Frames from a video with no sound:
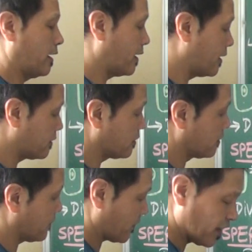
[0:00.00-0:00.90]
and
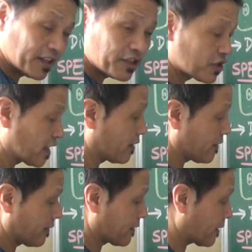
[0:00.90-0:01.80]
in each cell,
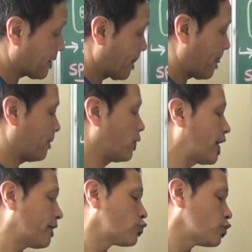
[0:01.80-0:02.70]
okay, and we
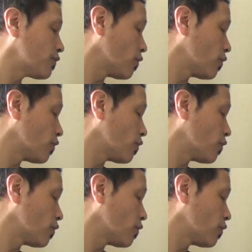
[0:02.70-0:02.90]
have 2 of